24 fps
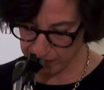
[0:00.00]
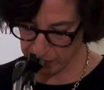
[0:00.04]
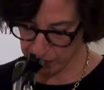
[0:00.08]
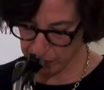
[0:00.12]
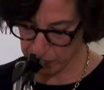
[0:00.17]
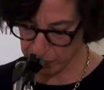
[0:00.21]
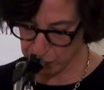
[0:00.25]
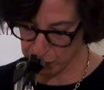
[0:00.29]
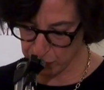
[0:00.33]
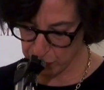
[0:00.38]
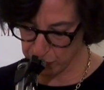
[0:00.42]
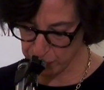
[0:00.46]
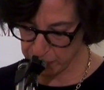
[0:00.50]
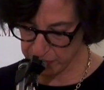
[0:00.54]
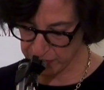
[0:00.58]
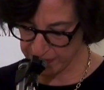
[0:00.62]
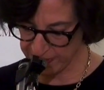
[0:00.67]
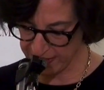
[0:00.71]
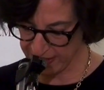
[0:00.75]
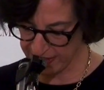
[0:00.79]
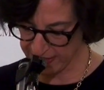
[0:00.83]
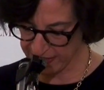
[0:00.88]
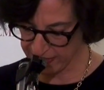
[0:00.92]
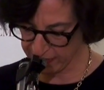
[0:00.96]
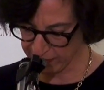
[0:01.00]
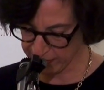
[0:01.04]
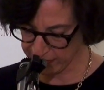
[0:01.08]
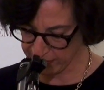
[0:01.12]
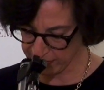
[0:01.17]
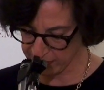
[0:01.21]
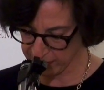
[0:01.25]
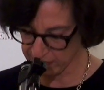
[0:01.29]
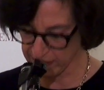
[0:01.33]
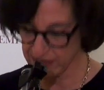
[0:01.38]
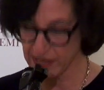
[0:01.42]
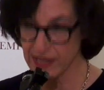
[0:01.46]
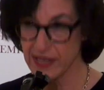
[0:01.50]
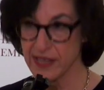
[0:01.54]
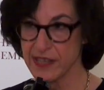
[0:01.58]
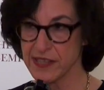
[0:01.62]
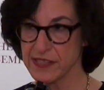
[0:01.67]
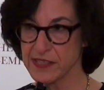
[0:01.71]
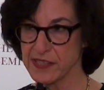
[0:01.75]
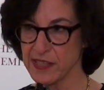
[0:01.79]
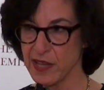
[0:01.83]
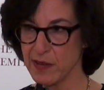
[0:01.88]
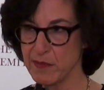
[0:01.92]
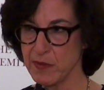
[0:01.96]
for the Jews in that area,
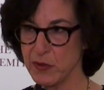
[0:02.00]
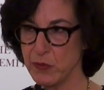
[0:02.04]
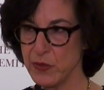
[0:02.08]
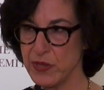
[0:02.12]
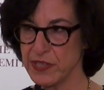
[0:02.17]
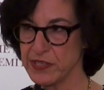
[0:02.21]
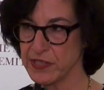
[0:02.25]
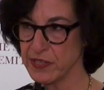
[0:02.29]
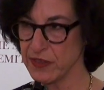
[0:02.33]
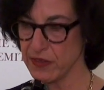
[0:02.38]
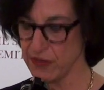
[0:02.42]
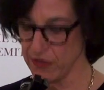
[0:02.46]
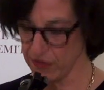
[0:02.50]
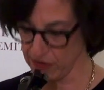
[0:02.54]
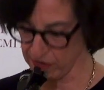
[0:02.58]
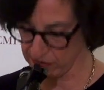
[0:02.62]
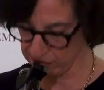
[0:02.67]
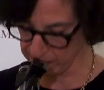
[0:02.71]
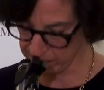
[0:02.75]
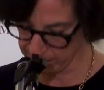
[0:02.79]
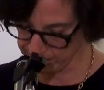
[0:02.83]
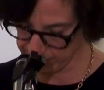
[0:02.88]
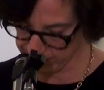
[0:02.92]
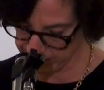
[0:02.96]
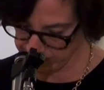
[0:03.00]
Simon Wiesenthal,